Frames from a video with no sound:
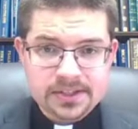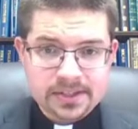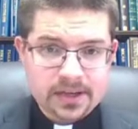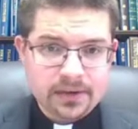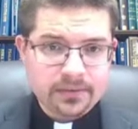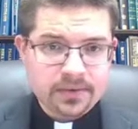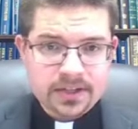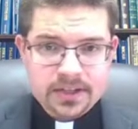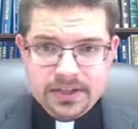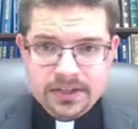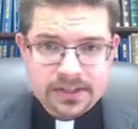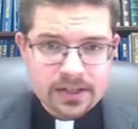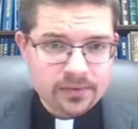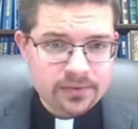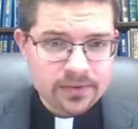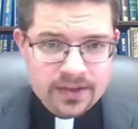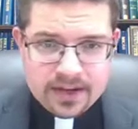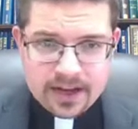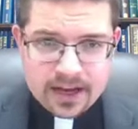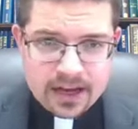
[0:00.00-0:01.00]

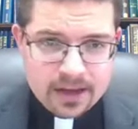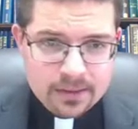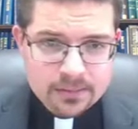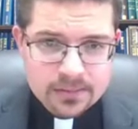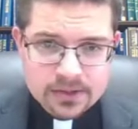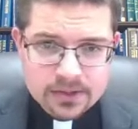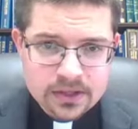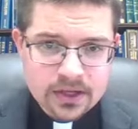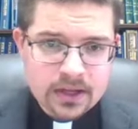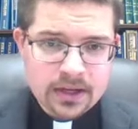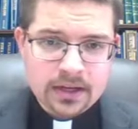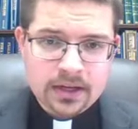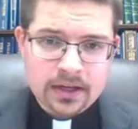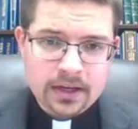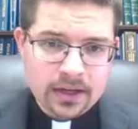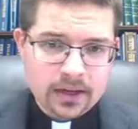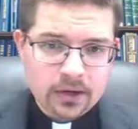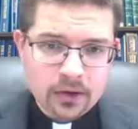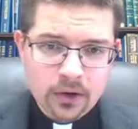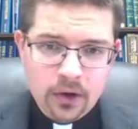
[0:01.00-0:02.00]
77 names
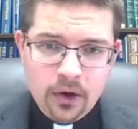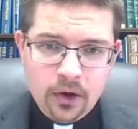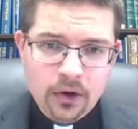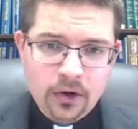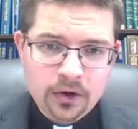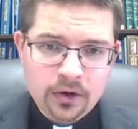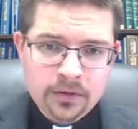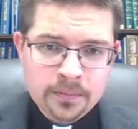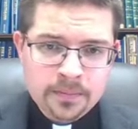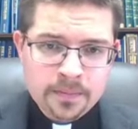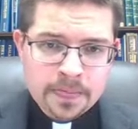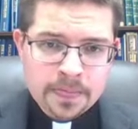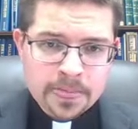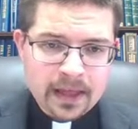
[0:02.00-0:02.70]
in all.